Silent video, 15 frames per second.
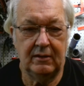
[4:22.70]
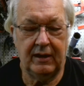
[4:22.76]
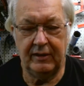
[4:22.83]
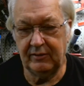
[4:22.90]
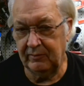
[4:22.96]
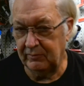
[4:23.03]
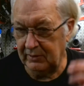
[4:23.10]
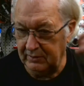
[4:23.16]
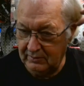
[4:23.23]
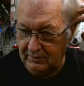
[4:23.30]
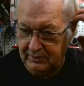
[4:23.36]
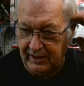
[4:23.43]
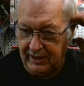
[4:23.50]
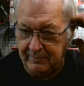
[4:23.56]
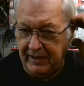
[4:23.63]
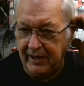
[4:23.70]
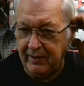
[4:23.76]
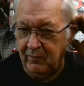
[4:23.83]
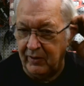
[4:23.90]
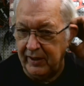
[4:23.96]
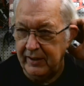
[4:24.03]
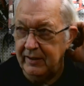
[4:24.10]
I said, "Well, can I buy
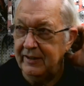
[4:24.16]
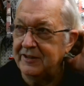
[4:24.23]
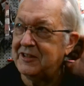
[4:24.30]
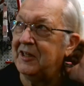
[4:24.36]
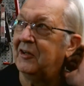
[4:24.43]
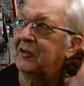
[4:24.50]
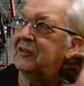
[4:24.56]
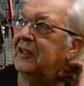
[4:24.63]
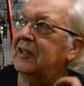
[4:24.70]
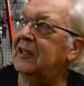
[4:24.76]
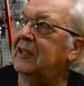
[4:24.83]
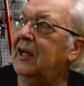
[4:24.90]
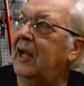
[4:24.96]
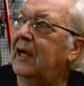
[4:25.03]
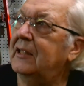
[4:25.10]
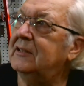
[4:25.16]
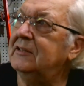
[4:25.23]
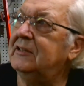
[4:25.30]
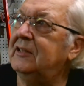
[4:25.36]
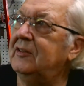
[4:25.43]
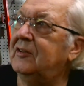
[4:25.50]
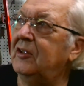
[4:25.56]
one?" And she looks at the clock
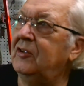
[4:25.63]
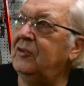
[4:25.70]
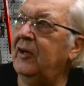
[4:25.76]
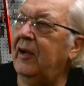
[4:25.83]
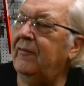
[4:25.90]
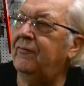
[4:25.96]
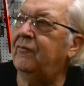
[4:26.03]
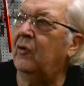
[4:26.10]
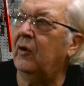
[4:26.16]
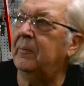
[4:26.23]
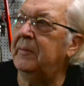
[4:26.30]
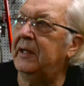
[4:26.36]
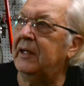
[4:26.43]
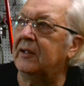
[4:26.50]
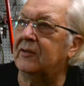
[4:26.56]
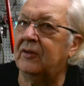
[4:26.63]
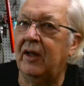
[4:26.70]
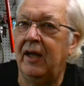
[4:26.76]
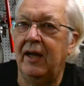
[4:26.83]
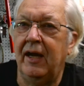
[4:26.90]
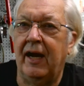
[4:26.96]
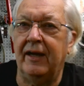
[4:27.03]
and she says, "You have 4 minutes."
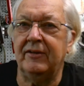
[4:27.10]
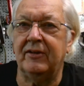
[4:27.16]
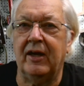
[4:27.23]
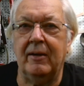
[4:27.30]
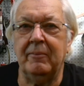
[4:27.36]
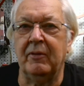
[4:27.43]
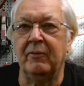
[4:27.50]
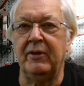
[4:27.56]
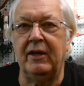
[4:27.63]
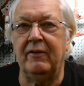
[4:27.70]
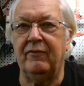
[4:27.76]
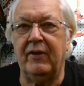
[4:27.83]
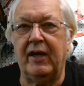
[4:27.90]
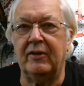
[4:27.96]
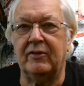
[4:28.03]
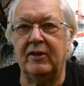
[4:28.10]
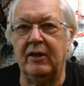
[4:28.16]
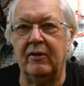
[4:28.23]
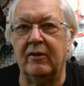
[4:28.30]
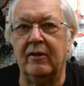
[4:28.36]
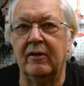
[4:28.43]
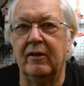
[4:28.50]
I said, "I'm a really fast
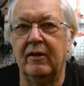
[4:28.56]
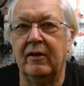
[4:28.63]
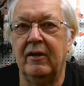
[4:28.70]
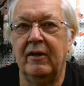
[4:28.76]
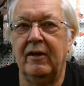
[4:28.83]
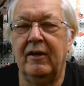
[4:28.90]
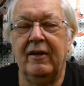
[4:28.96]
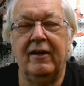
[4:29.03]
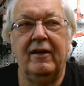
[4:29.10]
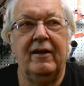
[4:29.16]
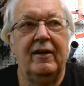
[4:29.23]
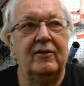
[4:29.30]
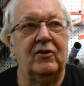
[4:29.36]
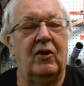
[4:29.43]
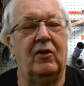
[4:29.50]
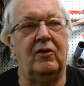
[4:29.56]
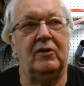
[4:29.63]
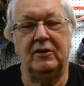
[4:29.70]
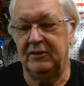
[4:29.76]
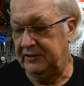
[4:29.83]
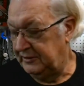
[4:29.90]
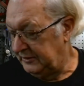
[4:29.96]
eater."
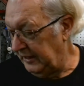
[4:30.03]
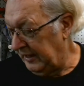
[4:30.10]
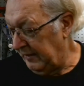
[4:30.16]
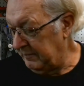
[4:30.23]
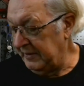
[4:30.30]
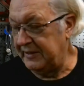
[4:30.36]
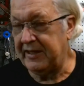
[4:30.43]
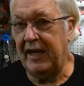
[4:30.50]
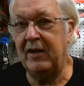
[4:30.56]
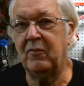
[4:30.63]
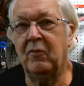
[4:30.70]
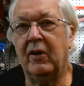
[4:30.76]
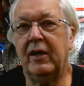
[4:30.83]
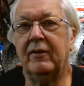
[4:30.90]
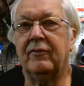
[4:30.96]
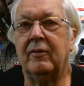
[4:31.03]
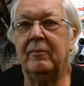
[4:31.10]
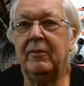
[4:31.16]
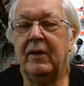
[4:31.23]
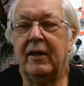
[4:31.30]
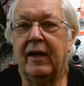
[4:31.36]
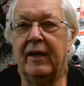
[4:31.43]
So she let me take one of
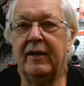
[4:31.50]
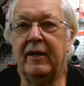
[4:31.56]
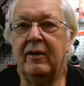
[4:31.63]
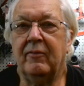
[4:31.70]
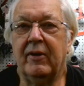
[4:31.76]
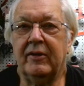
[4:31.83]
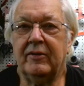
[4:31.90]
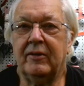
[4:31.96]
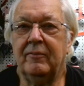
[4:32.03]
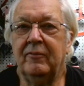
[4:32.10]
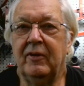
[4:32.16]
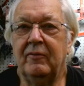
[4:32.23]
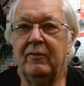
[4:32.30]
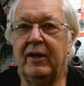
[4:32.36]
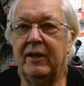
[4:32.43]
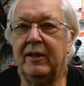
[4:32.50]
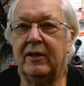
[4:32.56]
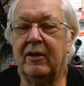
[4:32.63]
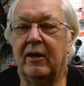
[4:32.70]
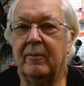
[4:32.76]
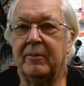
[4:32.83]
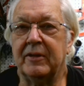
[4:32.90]
them, and then the rest of them went right in the
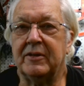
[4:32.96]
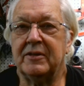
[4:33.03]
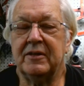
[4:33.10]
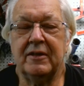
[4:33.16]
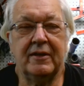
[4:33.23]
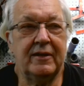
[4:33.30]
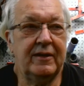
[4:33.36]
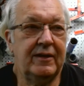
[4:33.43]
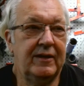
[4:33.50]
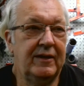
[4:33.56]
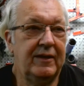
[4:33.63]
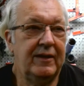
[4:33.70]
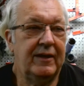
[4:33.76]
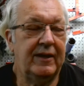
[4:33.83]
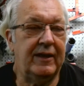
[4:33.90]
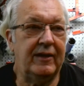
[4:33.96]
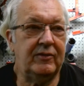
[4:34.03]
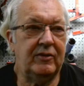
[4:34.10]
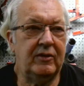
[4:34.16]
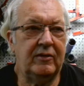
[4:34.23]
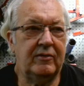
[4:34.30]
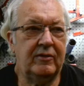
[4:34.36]
garbage. And I
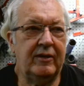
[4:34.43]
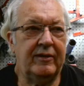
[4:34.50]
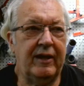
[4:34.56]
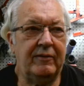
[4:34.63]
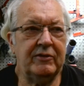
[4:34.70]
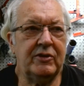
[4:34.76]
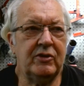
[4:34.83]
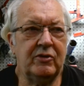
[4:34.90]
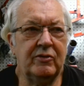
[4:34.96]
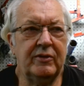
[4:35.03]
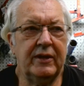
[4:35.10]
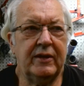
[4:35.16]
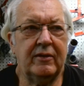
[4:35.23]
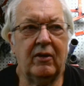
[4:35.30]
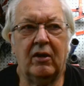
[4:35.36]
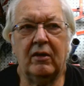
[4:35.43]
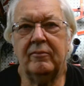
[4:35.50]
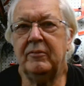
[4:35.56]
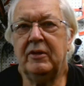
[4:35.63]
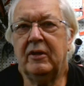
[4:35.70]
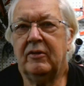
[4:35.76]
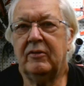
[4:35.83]
said, "Is that what you do with all of
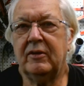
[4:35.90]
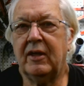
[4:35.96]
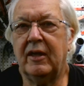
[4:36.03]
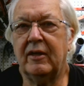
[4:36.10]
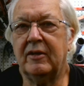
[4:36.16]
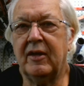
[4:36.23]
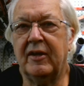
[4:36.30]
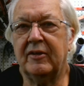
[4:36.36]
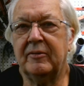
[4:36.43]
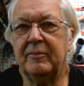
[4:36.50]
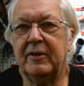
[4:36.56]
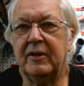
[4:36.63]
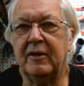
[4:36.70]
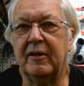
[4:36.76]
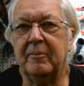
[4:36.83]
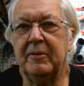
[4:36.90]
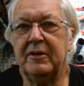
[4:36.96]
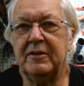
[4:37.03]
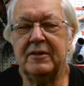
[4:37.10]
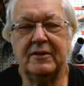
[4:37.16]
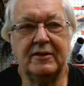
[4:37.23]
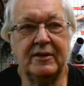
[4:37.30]
them? You just kind of toss them in the
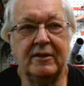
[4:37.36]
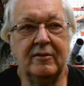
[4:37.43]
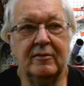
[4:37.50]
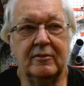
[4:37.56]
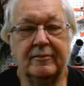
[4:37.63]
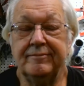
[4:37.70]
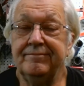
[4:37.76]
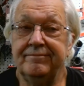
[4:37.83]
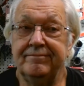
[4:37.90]
garbage?" And she goes,